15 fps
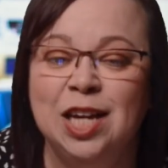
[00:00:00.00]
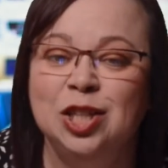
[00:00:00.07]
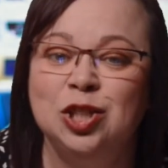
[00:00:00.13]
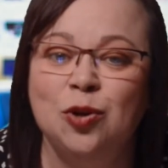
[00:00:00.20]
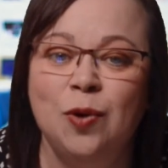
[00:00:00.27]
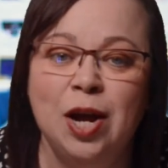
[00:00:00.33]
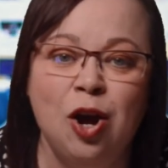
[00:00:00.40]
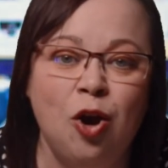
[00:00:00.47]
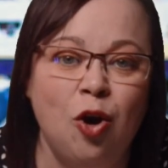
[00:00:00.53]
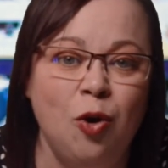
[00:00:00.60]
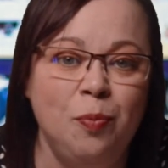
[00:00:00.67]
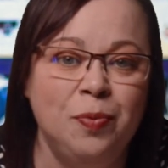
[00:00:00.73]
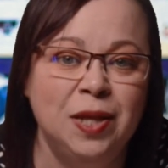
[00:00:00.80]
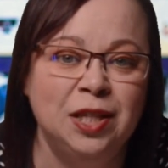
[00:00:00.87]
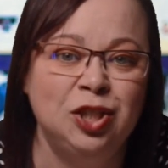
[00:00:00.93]
So I
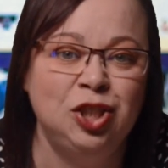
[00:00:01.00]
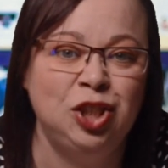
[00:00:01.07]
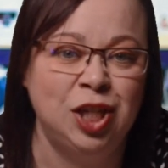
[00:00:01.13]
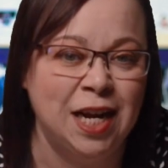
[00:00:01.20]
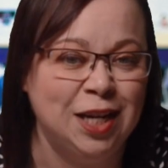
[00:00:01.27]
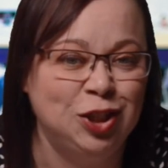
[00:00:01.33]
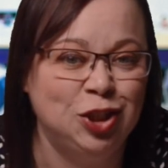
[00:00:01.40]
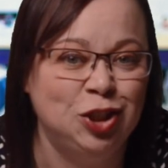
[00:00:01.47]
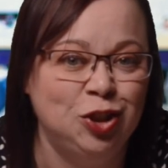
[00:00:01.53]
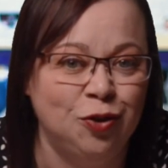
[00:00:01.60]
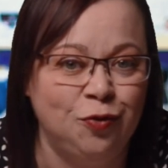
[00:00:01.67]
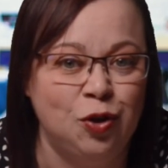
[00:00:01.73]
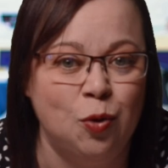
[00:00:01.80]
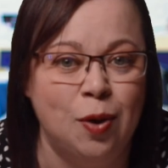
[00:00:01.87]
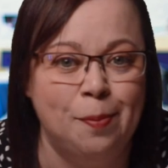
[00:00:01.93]
hope this changes
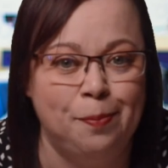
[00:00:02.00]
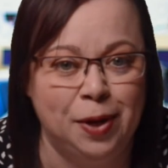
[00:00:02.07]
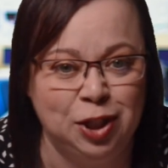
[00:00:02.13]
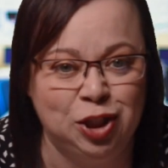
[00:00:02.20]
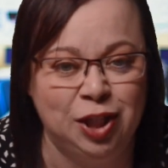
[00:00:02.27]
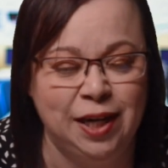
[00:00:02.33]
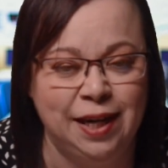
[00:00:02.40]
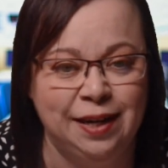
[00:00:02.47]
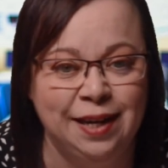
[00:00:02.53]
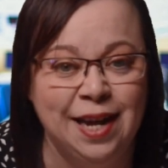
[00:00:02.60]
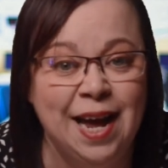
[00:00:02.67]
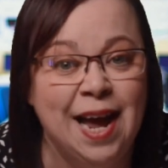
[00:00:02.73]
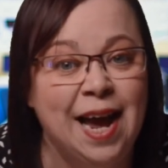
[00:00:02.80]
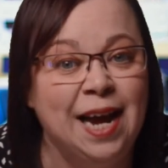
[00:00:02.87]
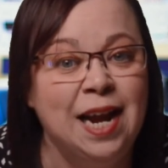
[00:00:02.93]
your view on budgeting
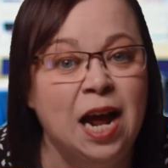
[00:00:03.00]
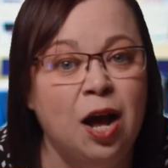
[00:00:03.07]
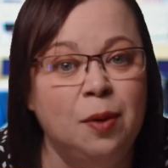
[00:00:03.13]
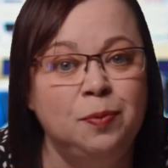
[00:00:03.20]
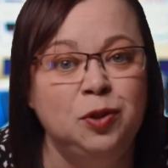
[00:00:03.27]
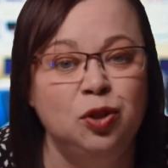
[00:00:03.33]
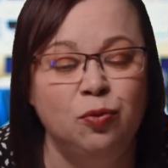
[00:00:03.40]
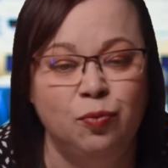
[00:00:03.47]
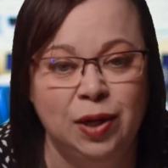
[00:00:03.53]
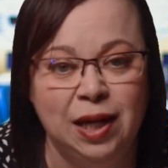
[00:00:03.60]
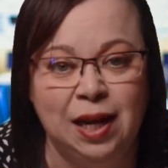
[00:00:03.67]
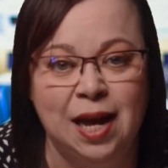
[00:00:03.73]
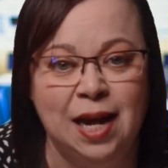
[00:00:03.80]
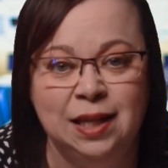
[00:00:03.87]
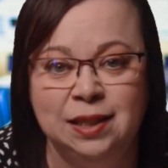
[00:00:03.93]
and helps you
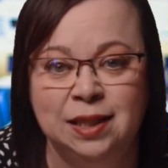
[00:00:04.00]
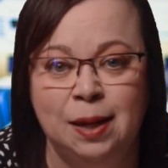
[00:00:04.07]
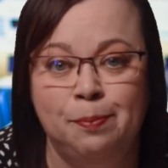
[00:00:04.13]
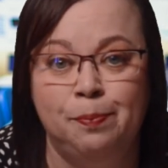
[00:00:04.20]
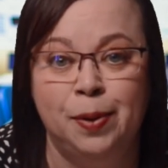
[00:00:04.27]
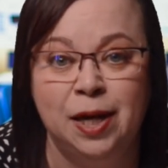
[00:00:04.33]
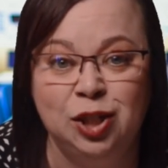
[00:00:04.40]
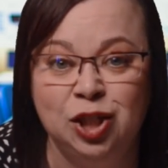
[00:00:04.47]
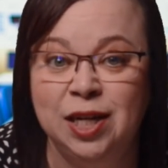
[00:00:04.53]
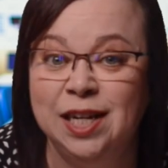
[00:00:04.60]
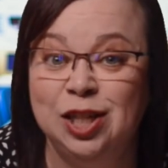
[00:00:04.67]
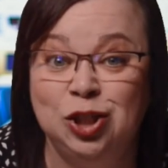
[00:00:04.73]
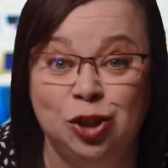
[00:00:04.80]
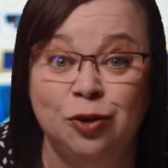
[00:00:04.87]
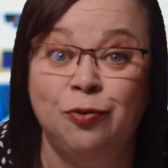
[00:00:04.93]
realize that
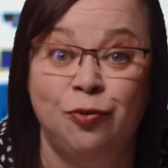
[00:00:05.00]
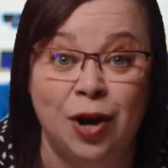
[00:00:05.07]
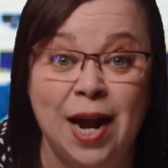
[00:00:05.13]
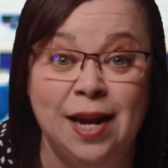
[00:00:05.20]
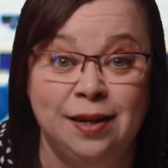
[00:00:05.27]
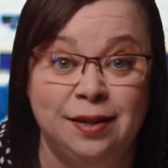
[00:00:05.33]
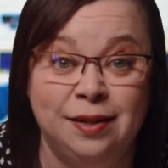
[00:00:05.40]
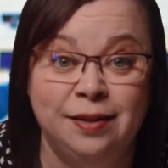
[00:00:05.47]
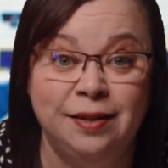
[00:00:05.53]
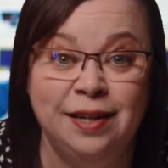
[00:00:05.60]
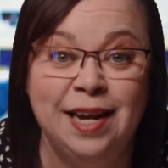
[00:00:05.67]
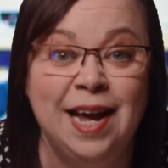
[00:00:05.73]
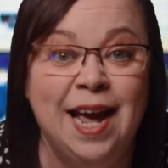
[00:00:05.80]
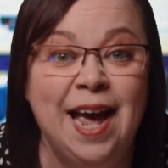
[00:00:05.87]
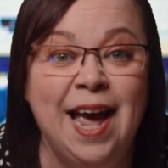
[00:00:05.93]
budgeting is your friend
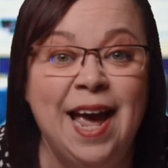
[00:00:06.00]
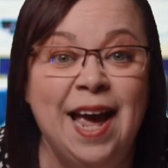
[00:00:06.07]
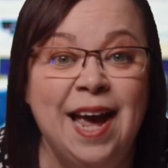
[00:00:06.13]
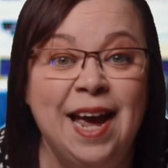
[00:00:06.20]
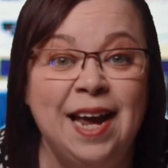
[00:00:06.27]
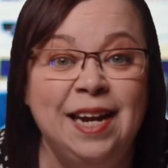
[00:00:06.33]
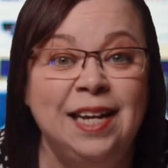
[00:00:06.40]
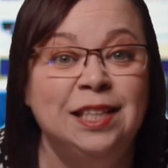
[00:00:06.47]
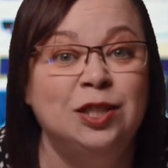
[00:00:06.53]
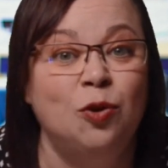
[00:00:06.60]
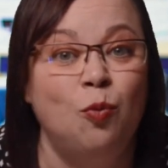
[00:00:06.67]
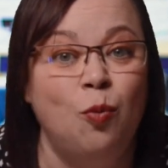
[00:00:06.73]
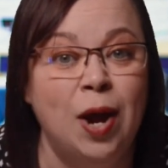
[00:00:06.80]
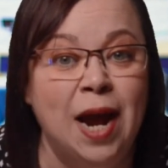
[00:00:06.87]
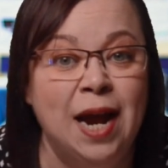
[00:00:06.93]
and it's a
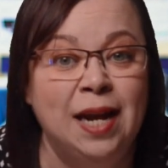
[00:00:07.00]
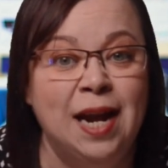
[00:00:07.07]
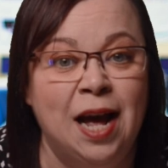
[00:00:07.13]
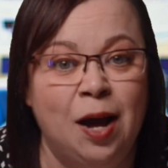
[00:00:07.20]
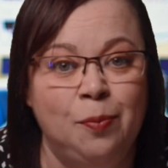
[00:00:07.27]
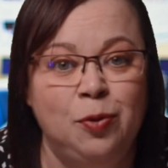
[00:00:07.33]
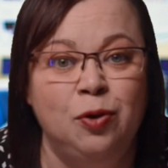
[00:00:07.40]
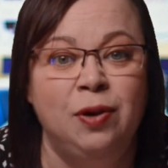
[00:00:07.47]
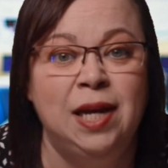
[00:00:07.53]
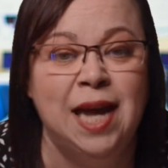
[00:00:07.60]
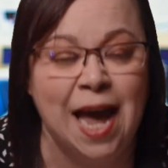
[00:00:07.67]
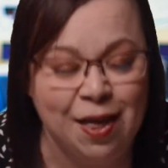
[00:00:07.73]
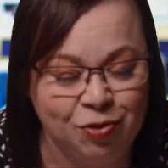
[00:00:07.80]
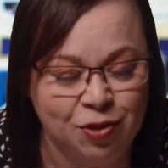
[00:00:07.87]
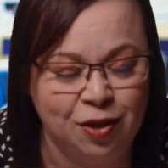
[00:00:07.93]
way to help you
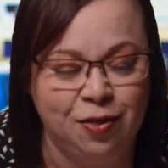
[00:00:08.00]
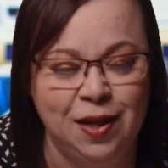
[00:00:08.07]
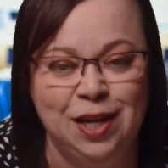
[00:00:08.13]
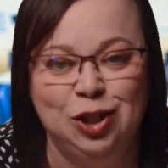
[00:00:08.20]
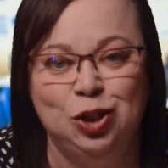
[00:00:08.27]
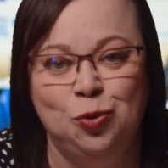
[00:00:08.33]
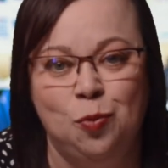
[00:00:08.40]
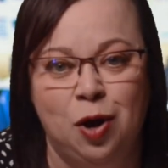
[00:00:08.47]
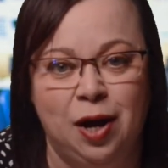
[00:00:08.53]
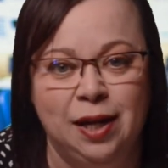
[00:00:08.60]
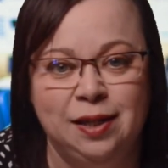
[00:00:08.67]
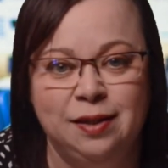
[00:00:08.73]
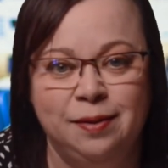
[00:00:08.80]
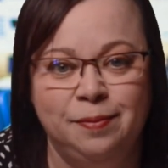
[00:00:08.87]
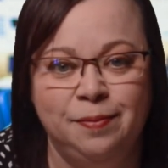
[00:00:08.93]
get the things you
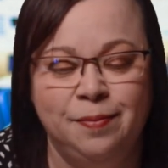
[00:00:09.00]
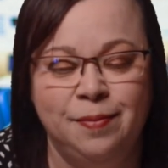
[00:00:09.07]
want.